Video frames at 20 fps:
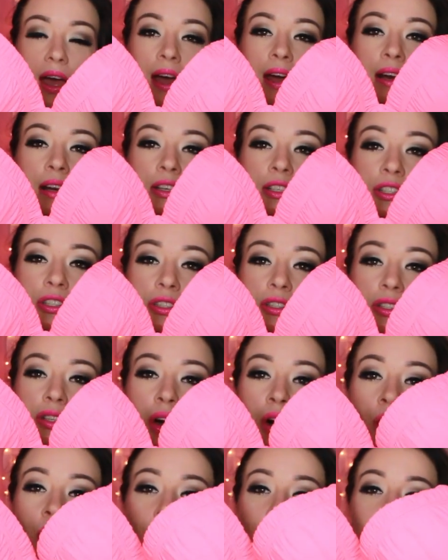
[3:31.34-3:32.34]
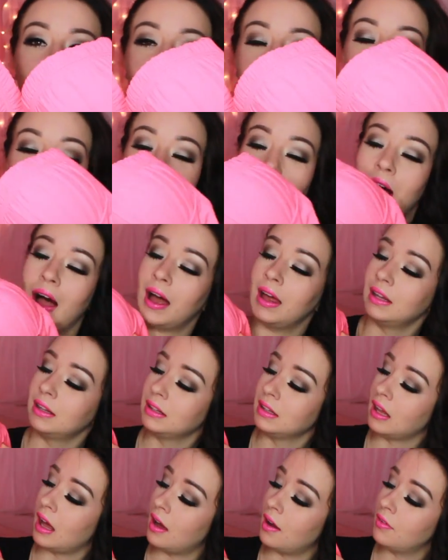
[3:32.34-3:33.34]
and it is so beautiful. I
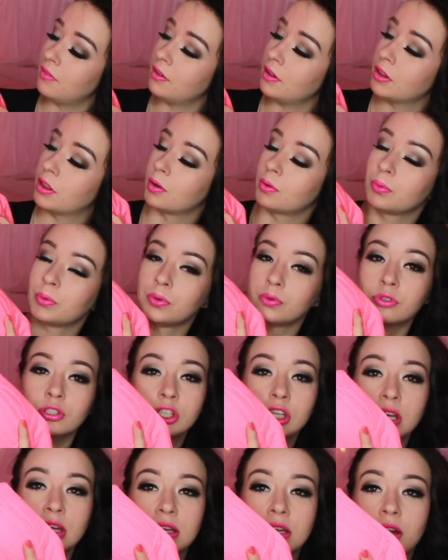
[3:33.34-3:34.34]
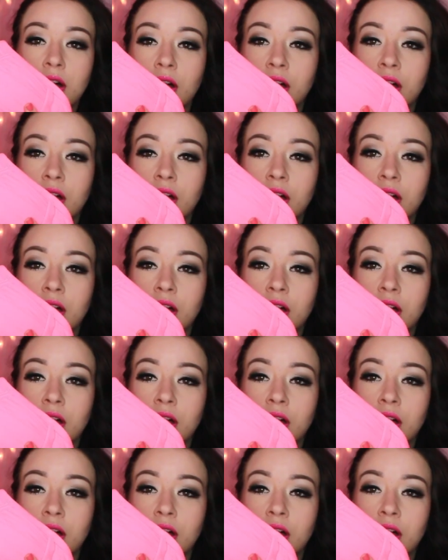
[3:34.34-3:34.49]
love the ruching